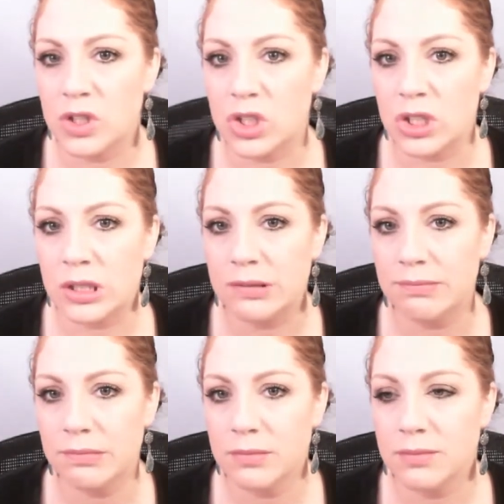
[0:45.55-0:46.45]
sorry.
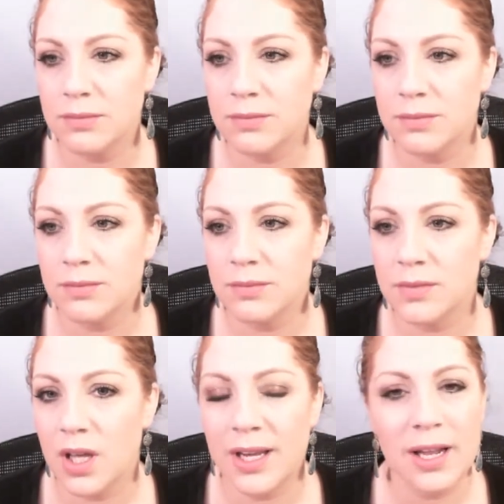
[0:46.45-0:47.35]

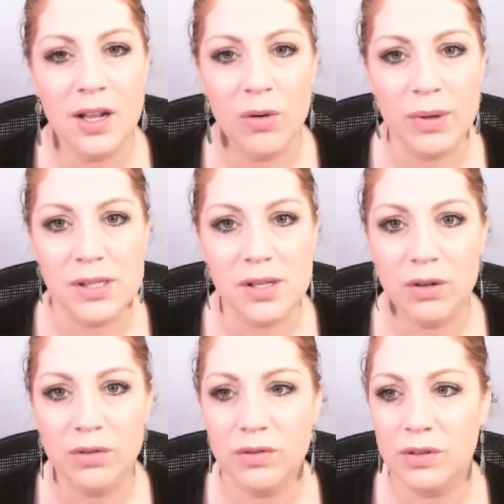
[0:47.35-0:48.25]
I can't help myself.
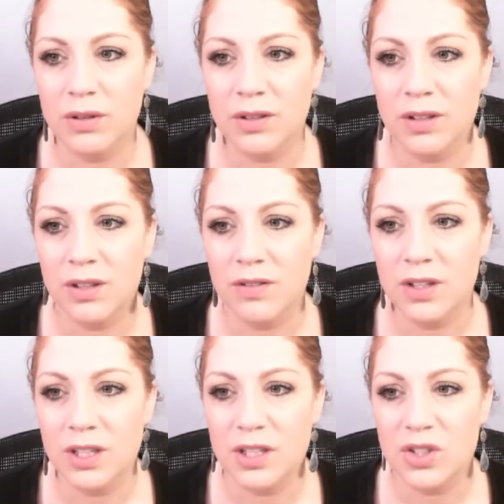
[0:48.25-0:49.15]
I
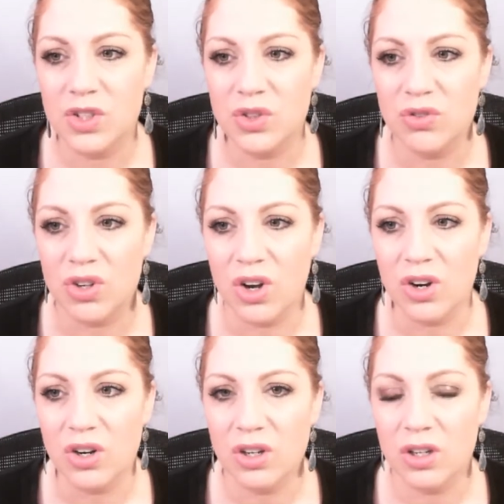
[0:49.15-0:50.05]
feel like it's too
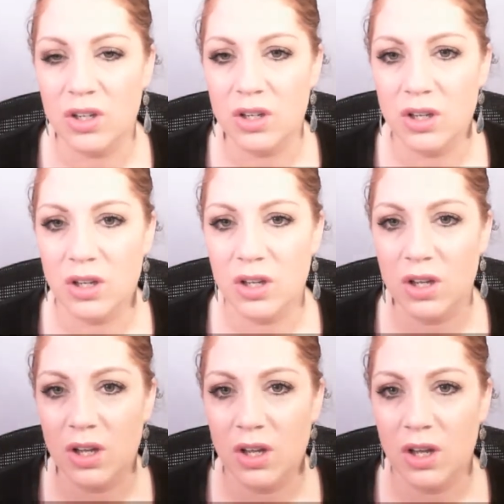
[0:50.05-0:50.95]
dark.
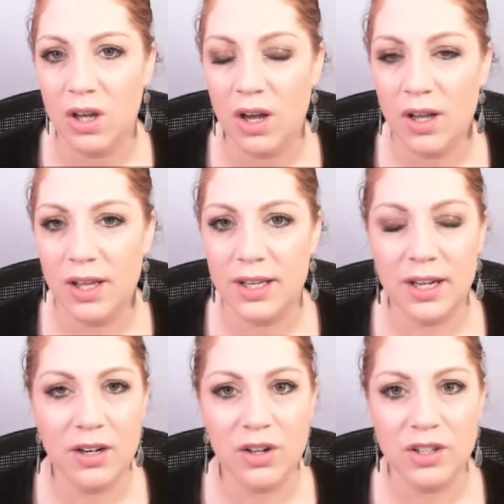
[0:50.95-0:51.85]
I like,
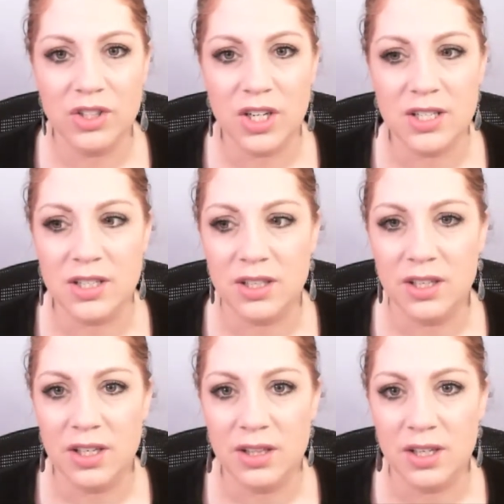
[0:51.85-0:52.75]
get it all adjusted
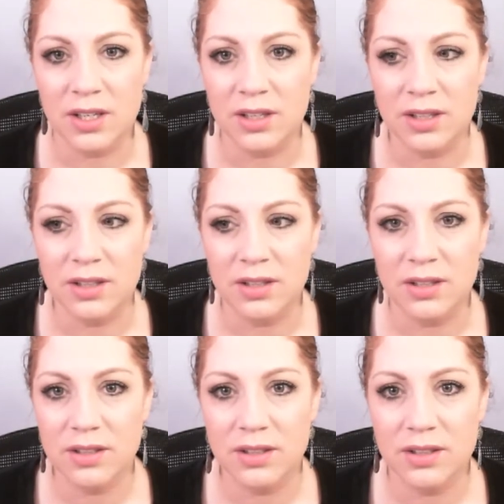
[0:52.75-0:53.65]
and then
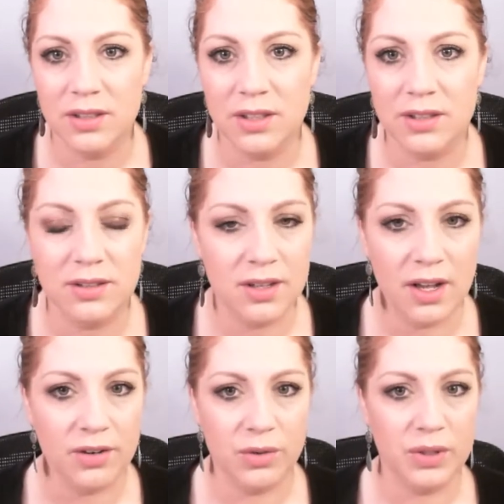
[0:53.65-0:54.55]

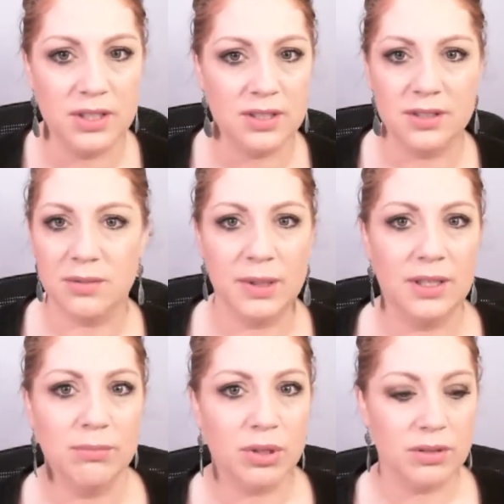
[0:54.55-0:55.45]
I don't know what it does on me,
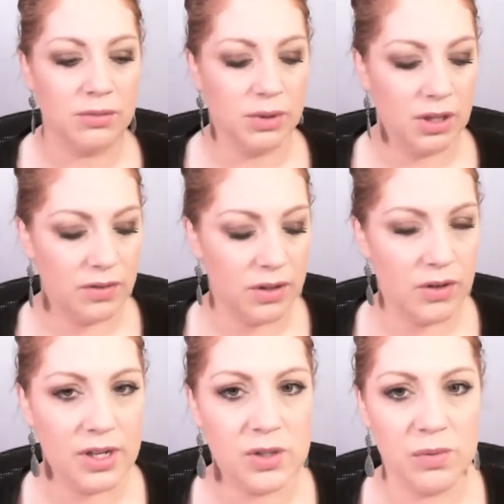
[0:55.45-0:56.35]
but whatever.
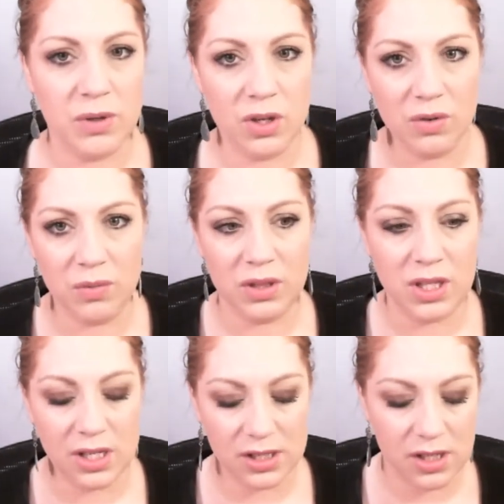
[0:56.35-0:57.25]
Okay, so I'm going to go in with
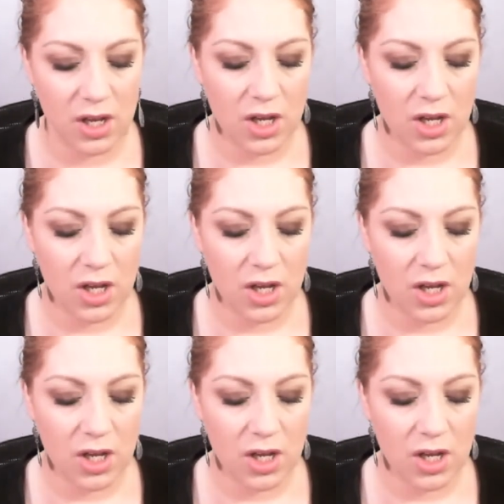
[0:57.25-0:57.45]
these